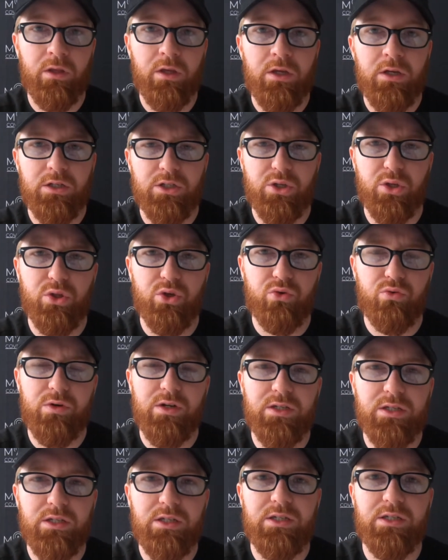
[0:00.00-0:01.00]
So the
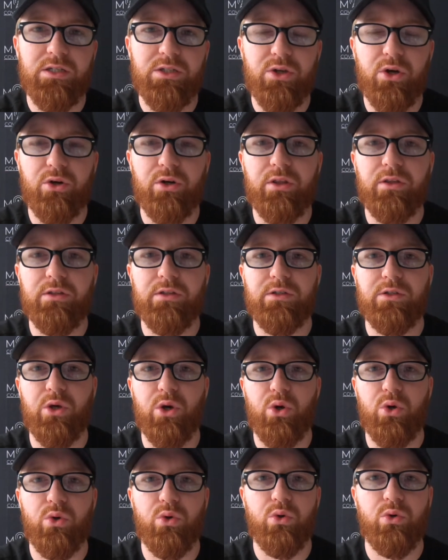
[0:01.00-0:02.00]
Grizzlies started this
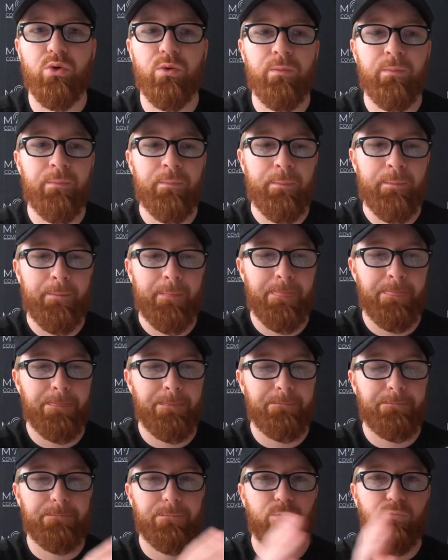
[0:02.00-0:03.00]
whole
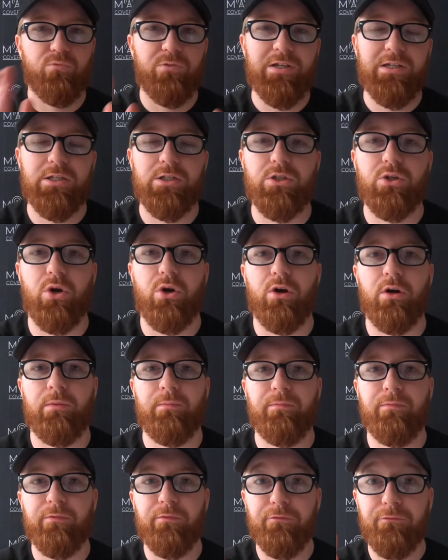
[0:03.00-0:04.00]

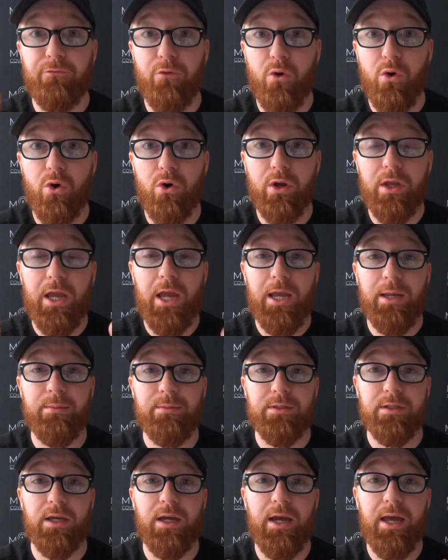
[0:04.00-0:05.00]
restart 4
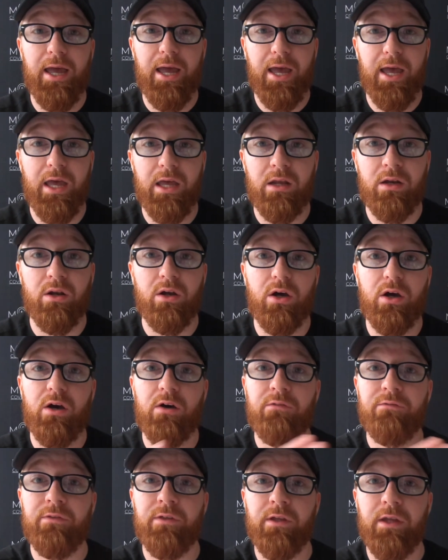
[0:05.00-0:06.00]
games ahead
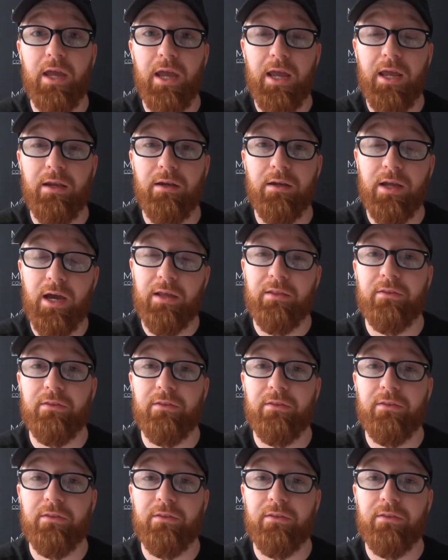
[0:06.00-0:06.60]
of the 9th